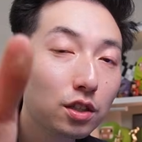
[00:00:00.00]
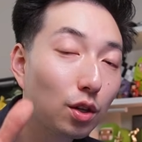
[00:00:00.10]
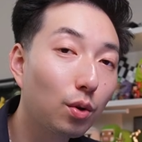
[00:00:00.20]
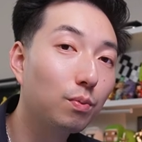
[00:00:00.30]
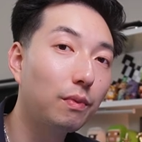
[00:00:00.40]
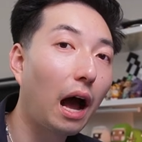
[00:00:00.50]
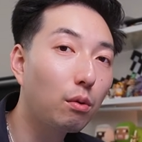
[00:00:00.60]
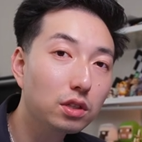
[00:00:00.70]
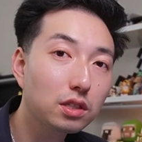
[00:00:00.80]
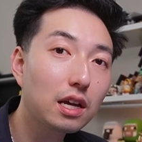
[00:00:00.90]
So I
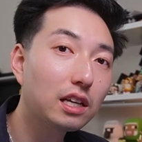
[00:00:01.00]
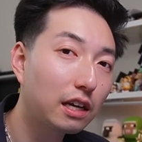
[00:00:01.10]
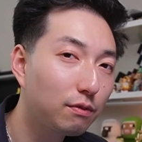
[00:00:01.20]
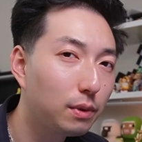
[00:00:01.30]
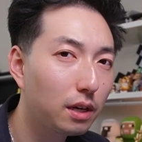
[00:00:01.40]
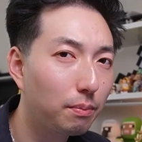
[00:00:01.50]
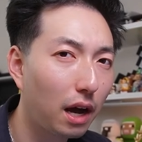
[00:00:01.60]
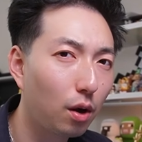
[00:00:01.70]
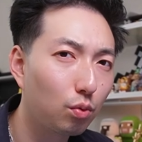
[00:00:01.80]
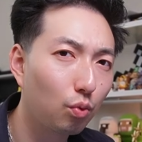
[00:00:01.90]
would say give me
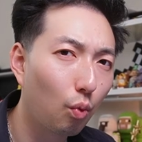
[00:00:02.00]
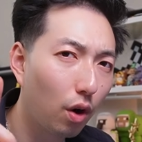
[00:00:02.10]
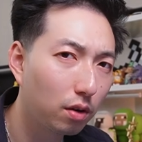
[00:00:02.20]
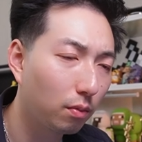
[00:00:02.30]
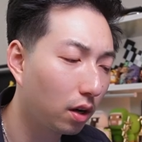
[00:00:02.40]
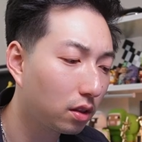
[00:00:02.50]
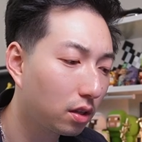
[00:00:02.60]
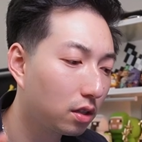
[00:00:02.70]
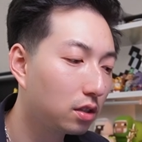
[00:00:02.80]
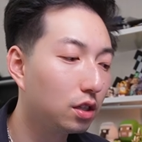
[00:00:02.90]
about 1
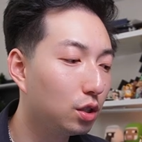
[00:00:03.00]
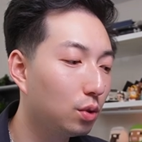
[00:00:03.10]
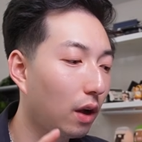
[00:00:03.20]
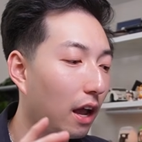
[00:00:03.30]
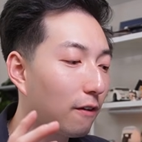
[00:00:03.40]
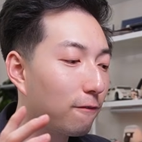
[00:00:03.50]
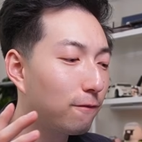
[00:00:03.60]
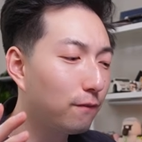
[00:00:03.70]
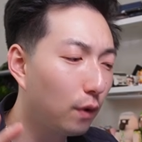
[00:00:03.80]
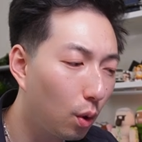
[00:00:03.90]
month to do a
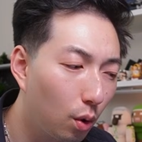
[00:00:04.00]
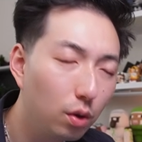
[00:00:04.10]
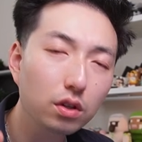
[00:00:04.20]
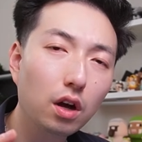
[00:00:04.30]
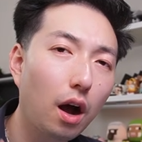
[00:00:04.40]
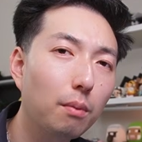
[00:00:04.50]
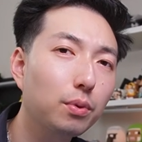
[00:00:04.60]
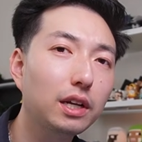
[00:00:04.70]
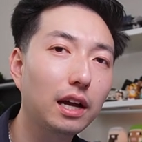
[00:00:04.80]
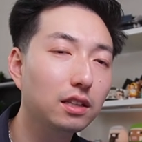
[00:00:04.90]
full
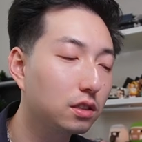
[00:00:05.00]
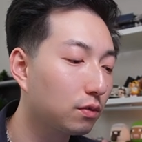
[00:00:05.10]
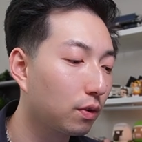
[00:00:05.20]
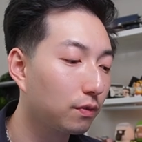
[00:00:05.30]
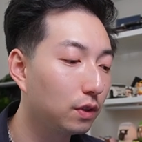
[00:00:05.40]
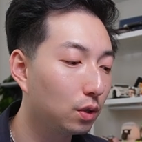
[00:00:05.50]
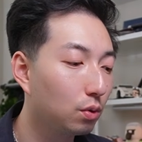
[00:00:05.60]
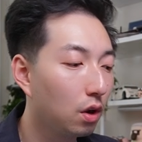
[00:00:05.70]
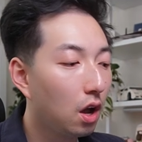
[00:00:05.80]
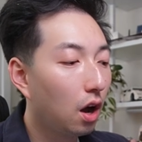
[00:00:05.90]
comprehensive
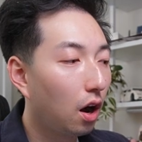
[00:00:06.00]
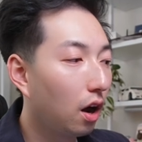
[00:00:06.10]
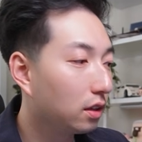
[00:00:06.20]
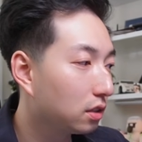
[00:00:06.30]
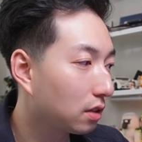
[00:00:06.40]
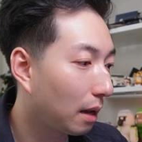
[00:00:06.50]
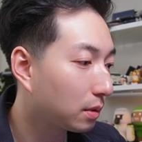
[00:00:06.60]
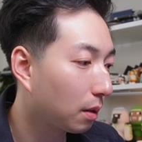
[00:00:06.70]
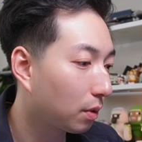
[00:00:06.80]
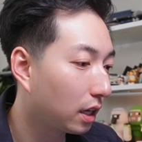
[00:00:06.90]
review on this
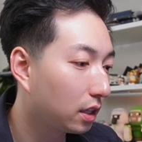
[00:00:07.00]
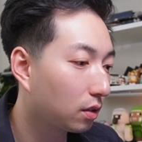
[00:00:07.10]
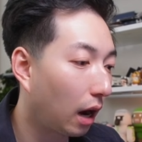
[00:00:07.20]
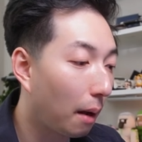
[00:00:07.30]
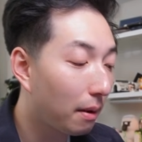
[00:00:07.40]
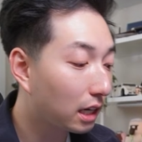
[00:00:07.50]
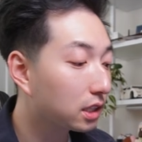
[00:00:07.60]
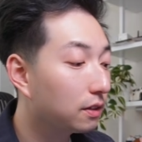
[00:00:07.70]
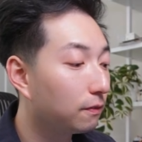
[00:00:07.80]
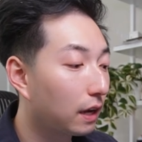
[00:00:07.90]
laptop right here. I'm
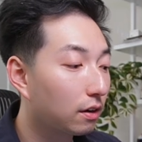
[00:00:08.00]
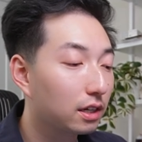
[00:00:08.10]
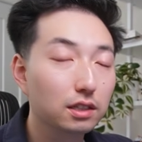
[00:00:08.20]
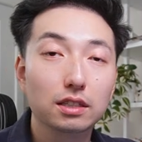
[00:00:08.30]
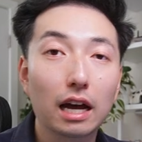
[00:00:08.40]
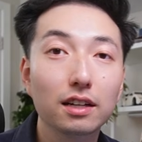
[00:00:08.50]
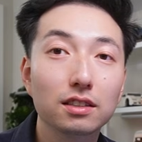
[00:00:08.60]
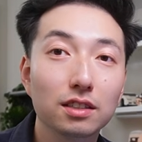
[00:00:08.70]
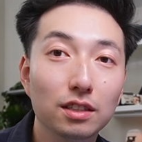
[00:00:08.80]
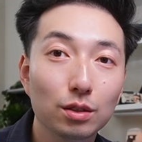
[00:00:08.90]
actually very
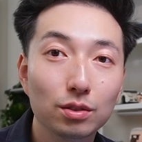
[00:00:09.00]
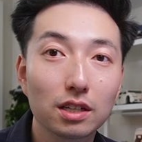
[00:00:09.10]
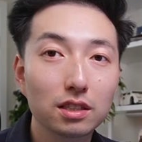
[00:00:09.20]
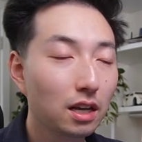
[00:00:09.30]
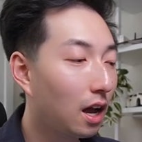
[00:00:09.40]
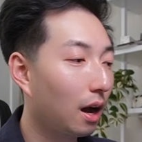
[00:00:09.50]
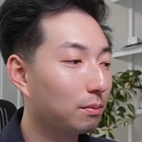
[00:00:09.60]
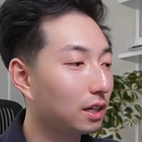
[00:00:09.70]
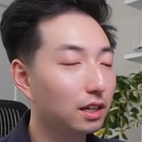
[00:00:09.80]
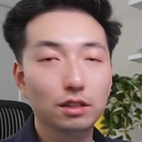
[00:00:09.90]
excited to use this.
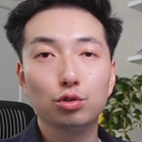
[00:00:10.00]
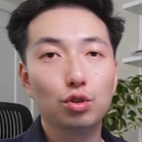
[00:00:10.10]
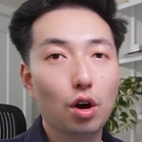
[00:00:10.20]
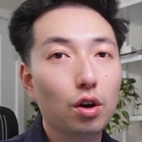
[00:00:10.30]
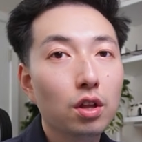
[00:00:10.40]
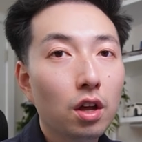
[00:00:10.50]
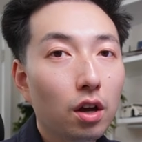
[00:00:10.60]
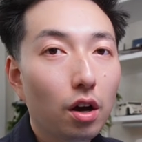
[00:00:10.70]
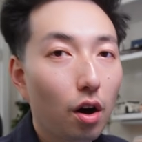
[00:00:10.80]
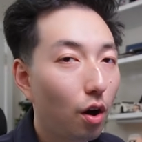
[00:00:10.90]
I'm gonna install
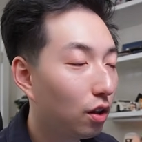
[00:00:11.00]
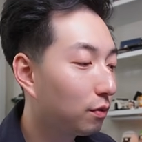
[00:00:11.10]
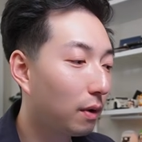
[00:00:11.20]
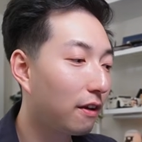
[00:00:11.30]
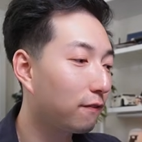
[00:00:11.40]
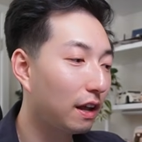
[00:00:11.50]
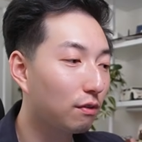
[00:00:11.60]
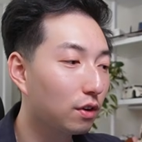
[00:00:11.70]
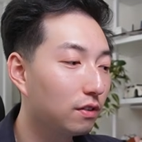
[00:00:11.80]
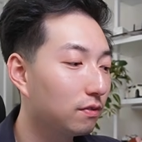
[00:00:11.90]
all of my
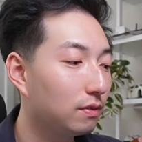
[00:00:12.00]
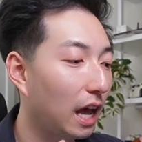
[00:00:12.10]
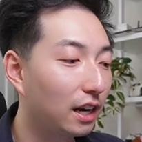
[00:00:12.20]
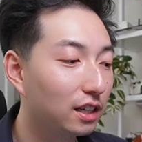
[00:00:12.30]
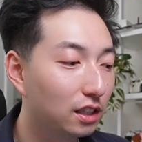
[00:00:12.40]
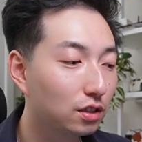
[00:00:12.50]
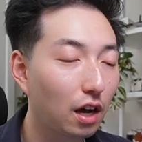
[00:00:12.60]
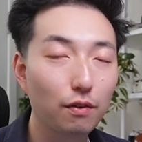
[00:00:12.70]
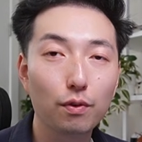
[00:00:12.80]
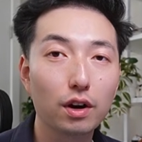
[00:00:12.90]
favorite editing
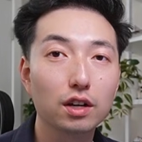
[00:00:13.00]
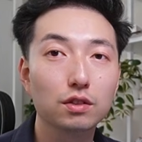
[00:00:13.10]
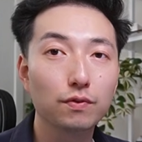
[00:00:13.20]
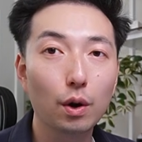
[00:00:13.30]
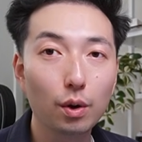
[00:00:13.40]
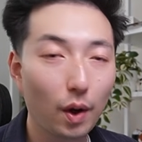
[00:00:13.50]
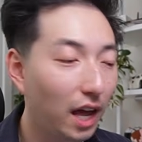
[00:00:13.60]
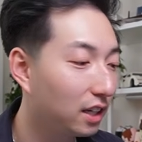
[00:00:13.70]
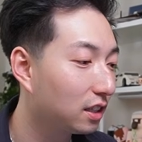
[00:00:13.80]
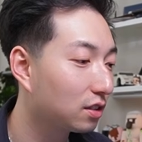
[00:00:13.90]
softwares, photo editing